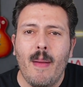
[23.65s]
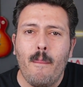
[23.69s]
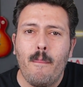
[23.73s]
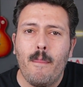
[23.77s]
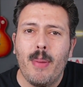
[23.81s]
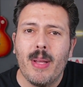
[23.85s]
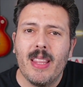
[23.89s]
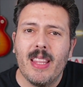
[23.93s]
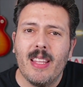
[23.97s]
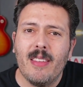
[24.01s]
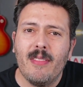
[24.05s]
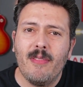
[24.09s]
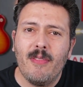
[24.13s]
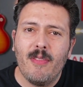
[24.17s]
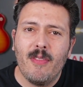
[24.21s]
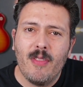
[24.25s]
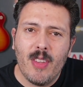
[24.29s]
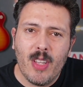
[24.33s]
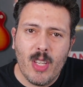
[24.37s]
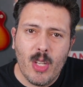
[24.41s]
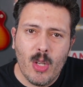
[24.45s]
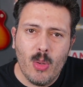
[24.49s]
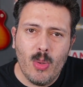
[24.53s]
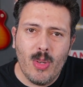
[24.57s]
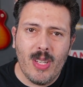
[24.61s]
But the
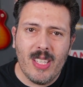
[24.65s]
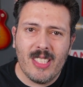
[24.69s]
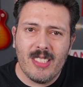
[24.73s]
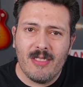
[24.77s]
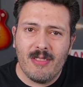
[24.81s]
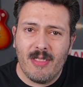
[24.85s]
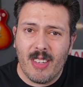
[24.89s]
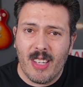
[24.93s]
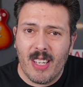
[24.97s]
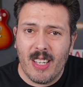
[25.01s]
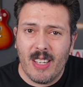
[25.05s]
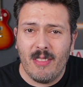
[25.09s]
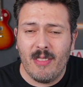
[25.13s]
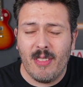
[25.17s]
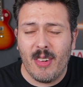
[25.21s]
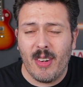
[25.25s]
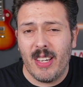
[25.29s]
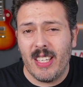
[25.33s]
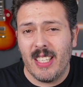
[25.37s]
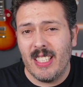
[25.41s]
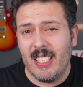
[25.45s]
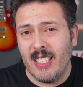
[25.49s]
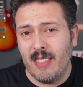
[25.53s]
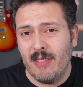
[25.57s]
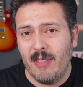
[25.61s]
view is very,
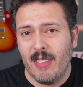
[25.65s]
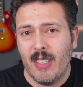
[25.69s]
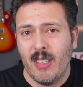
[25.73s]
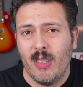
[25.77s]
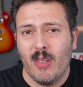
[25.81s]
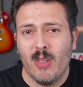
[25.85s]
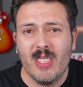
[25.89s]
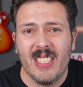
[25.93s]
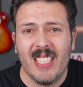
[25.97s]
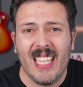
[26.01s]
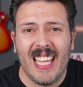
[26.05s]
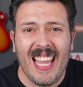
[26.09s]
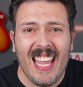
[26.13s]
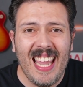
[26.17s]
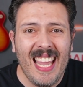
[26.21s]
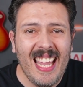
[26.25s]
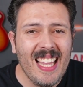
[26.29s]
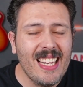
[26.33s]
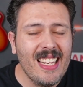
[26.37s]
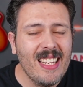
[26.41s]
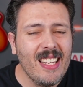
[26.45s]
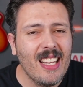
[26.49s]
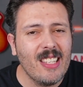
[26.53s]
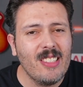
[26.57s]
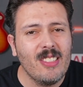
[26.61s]
very difficult.
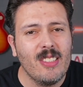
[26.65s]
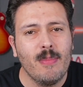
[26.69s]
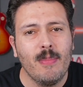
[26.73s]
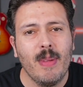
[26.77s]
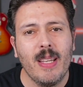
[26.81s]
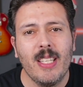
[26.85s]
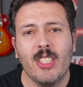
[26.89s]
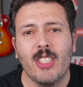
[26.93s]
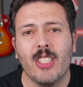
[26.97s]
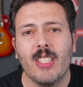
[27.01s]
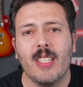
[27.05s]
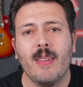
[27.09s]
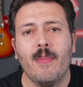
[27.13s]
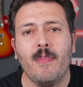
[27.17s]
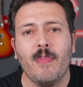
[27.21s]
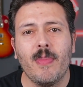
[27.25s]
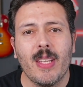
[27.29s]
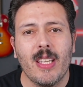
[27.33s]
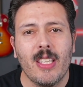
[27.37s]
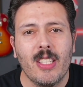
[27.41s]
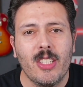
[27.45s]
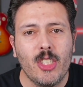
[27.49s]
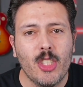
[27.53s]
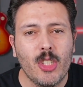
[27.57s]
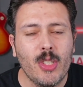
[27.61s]
And not to mention,
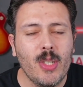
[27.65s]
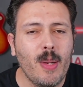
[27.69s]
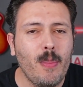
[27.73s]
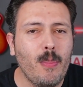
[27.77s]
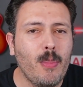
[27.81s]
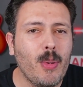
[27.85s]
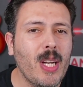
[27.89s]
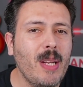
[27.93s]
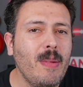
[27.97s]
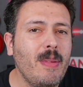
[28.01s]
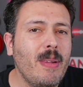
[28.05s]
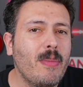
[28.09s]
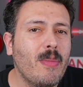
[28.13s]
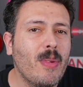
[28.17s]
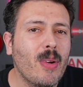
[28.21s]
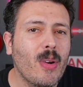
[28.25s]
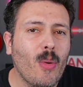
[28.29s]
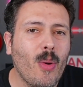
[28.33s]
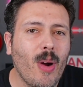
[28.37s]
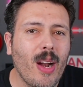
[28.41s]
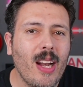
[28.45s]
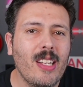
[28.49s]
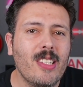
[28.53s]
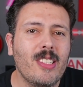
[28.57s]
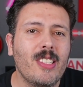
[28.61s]
Jira Premium
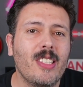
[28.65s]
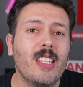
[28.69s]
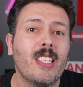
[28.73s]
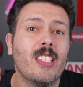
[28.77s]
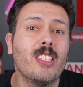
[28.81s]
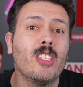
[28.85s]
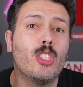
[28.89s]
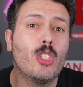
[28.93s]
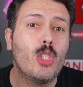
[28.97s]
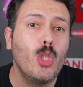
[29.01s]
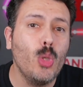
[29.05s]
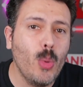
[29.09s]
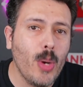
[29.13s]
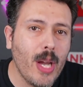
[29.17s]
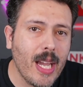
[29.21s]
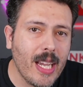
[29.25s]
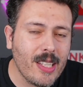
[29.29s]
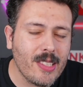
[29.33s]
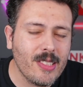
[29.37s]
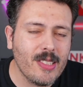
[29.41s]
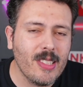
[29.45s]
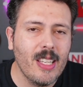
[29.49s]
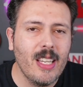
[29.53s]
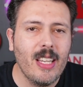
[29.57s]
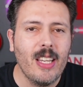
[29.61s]
requires you to
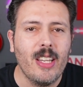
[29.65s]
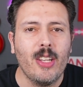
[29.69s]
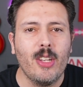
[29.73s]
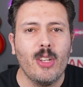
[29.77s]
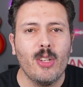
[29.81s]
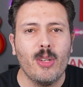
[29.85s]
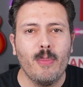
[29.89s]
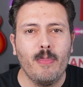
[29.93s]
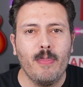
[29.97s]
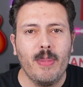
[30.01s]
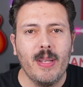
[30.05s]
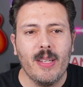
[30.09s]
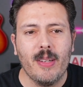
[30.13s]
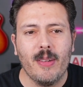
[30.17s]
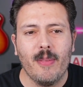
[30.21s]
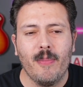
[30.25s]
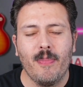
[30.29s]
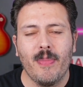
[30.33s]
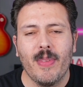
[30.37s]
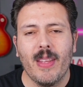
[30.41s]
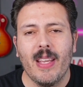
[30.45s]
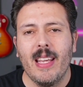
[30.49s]
2x your bill.